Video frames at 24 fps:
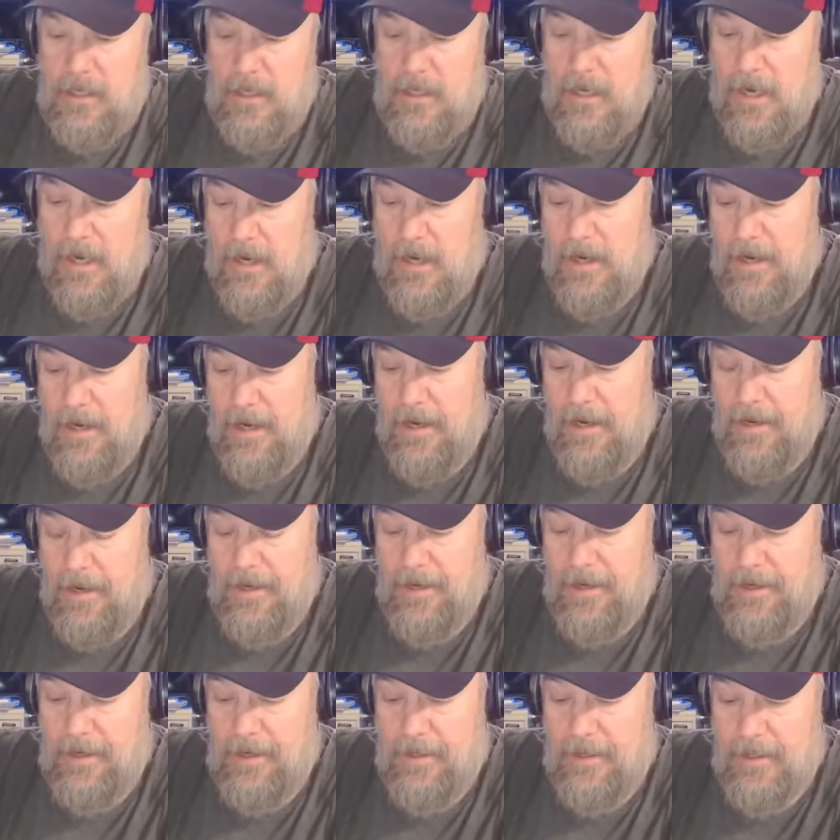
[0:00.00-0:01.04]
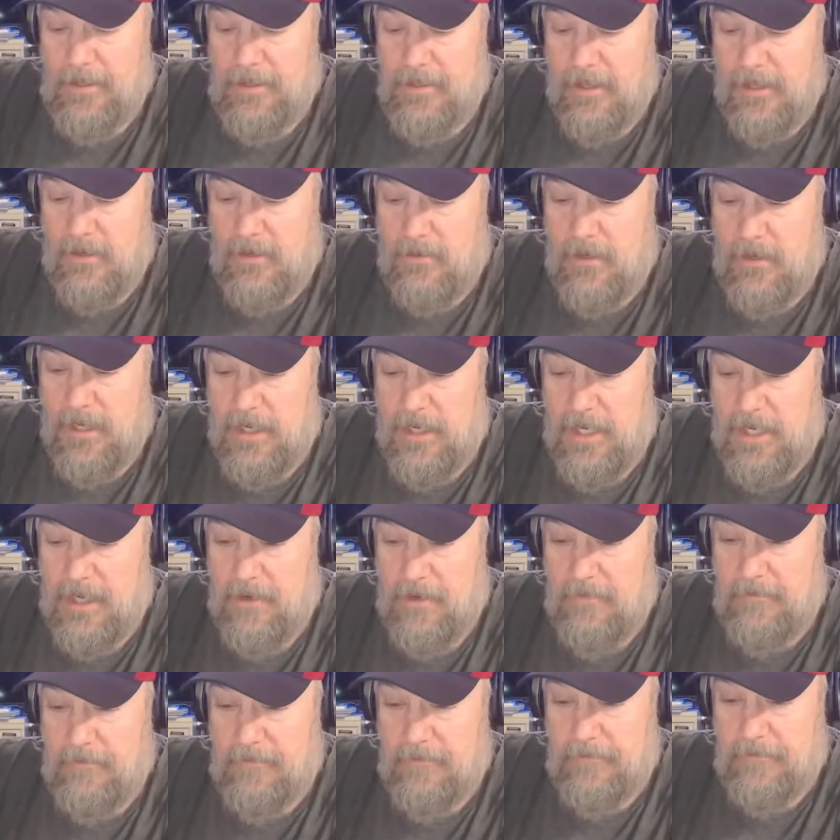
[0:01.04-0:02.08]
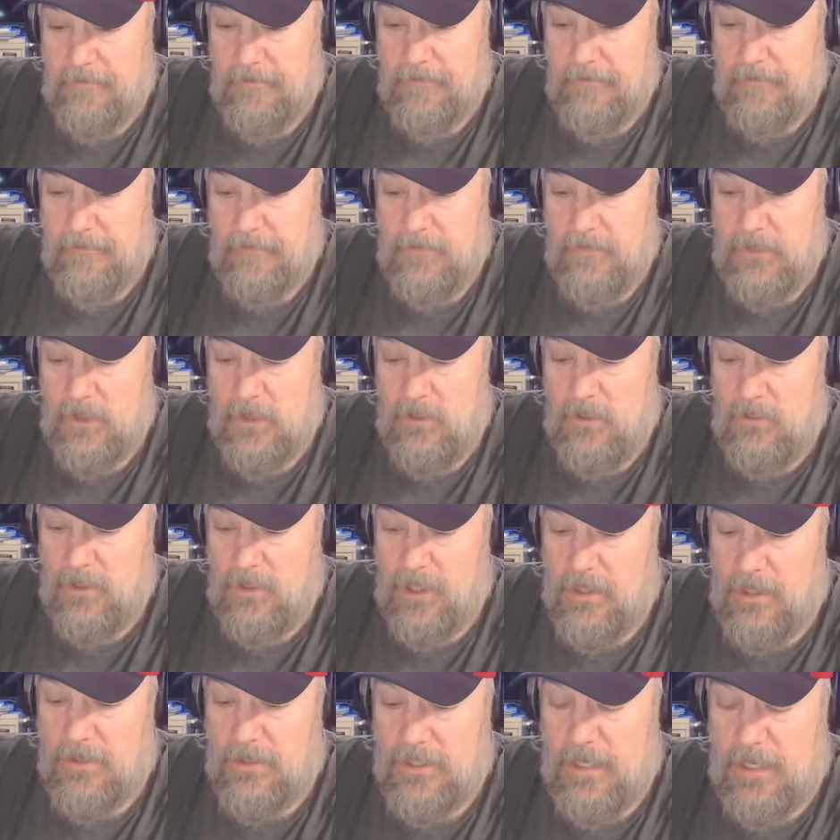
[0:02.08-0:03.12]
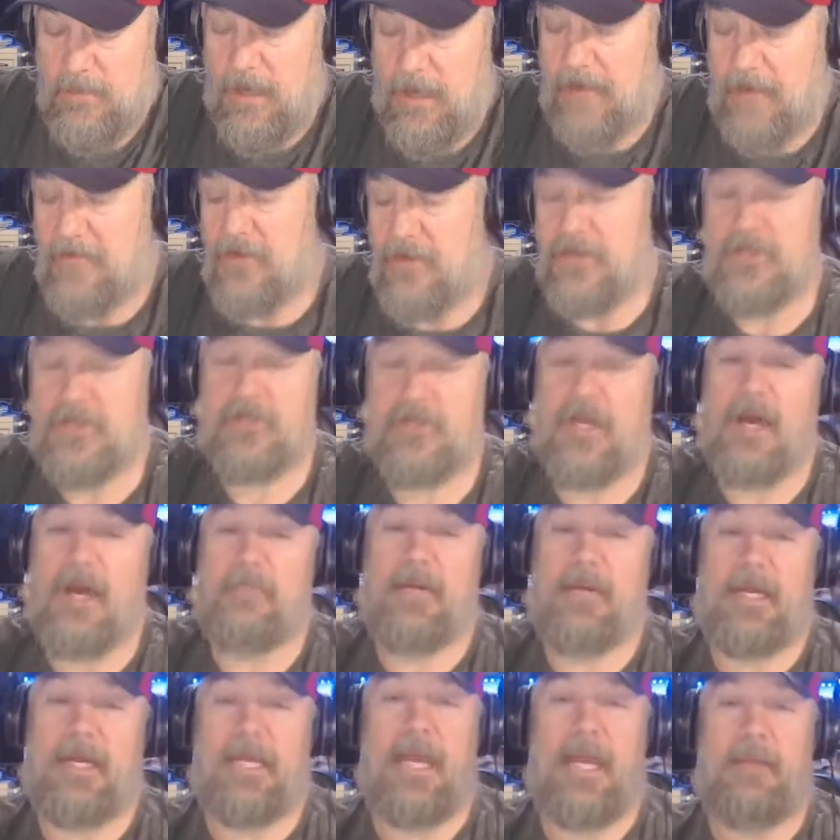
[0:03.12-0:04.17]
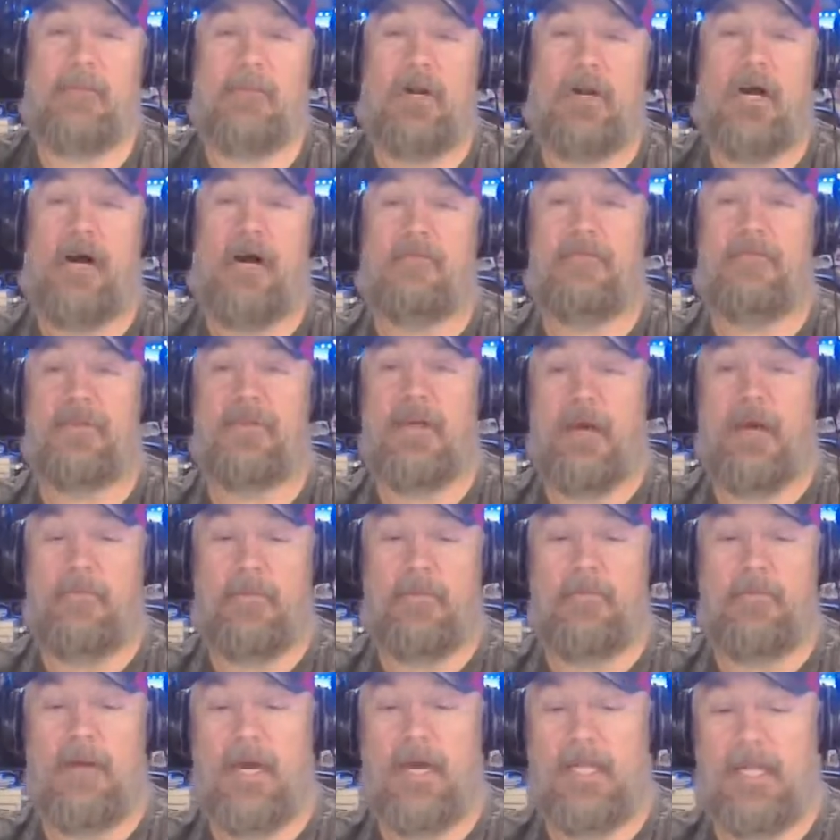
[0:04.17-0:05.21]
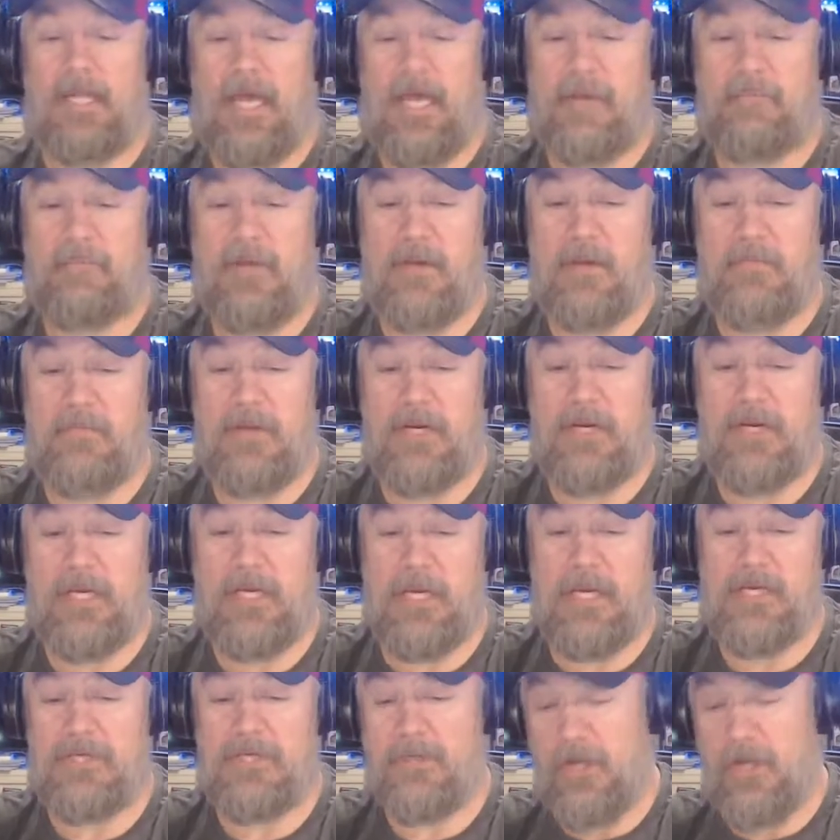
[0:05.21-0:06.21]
Is it going to work now? Who knows? I might have to just grab my camera off the top of my laptop here and kind of